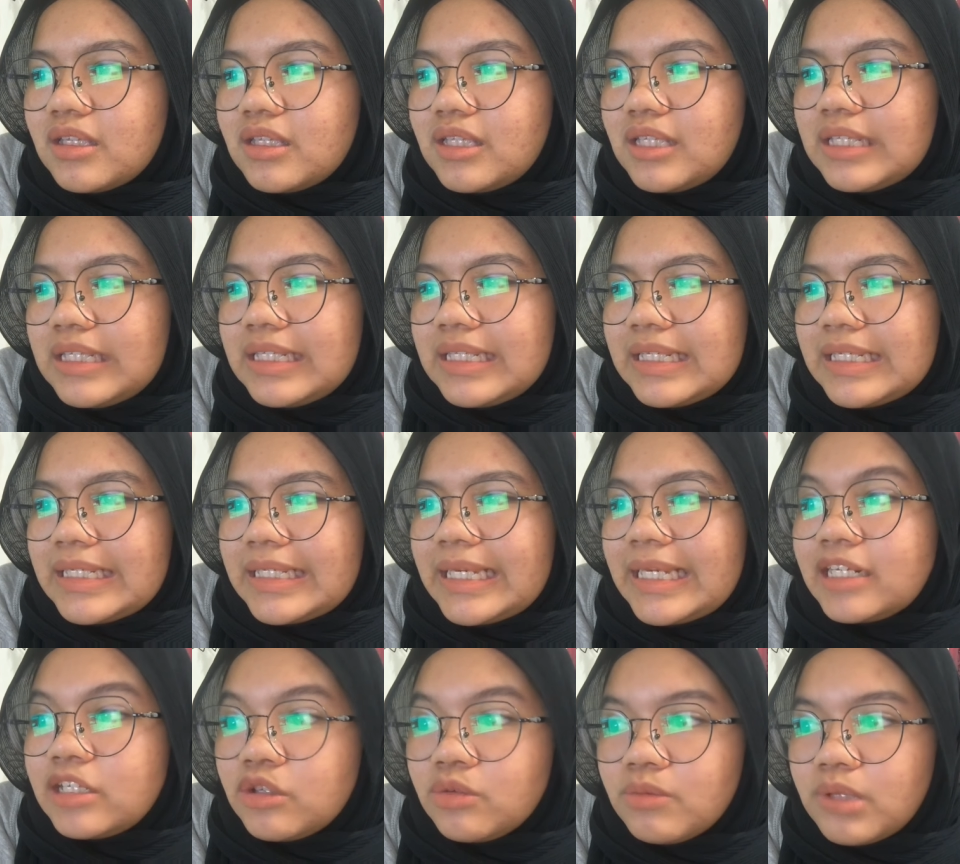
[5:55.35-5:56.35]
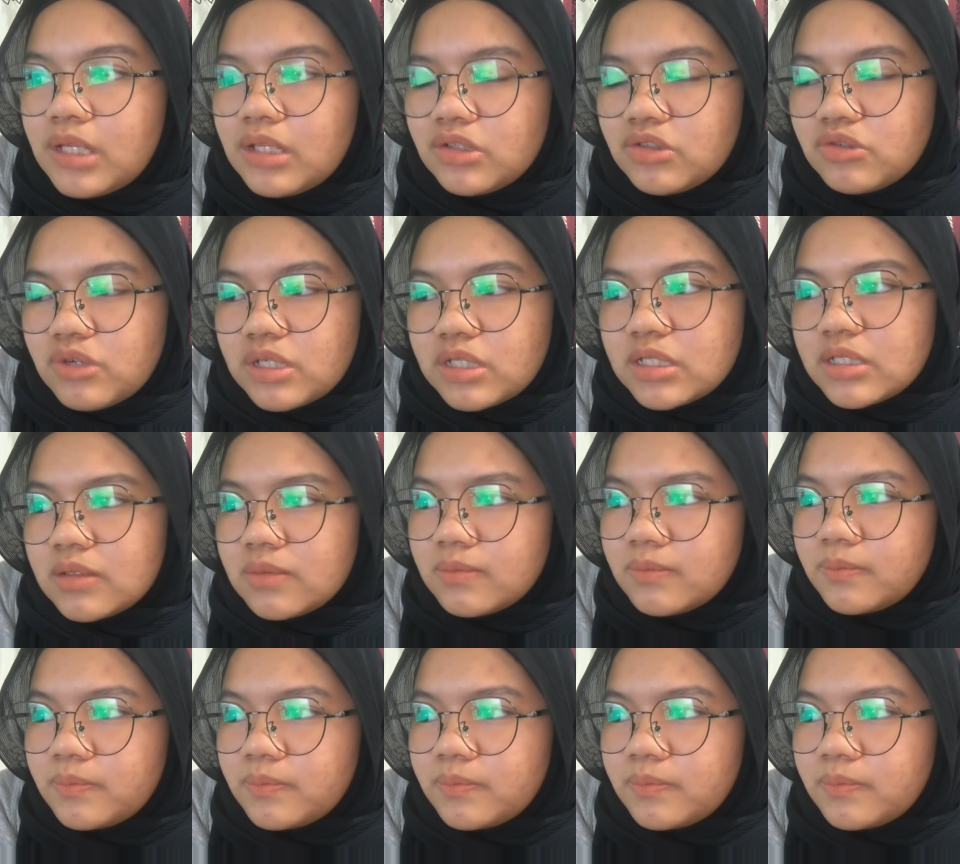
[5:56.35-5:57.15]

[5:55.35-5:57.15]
in the Adobe Illustrator.